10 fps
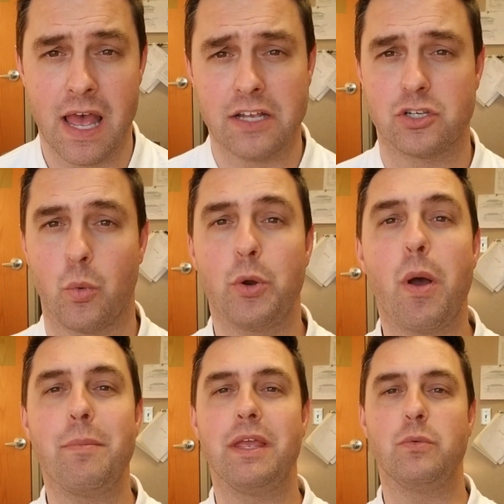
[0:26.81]
So what do
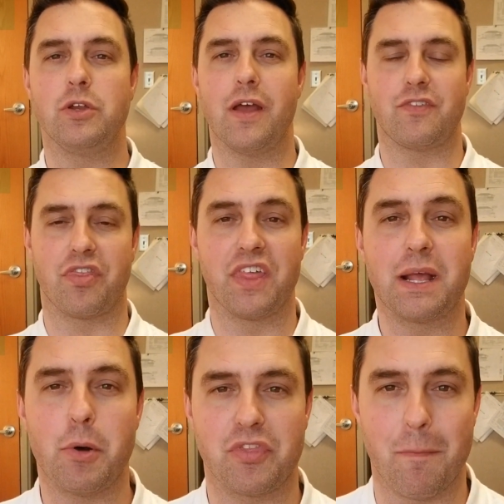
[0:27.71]
I mean when you have to think
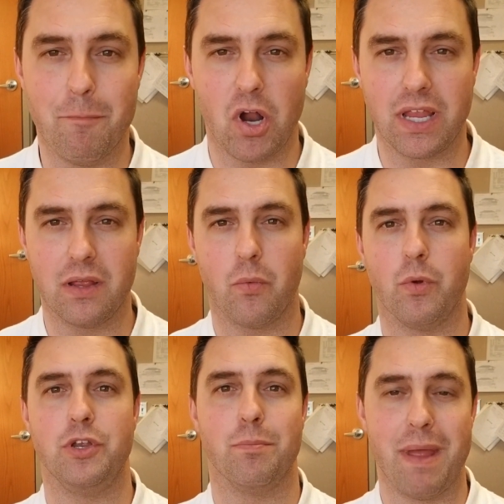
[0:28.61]
about the money
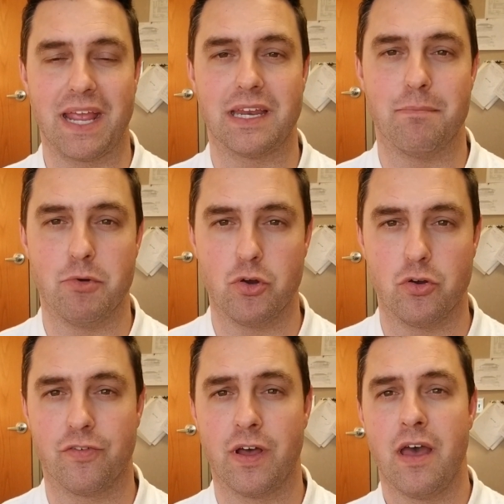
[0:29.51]
when you're making a
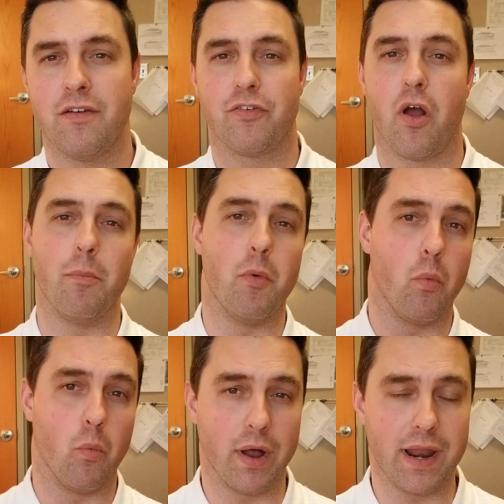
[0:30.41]
move from
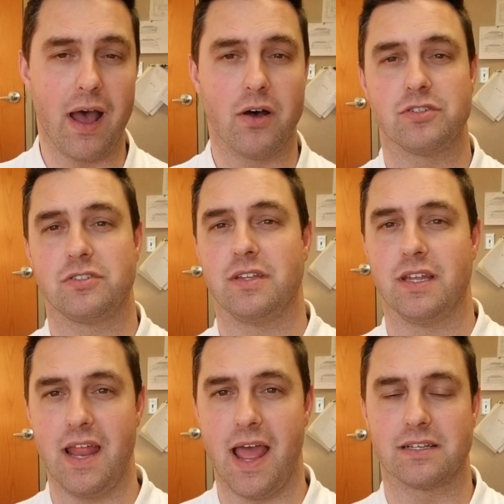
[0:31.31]
one house to the
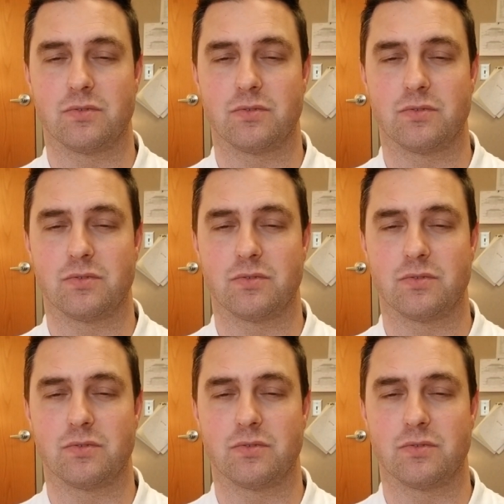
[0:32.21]
next?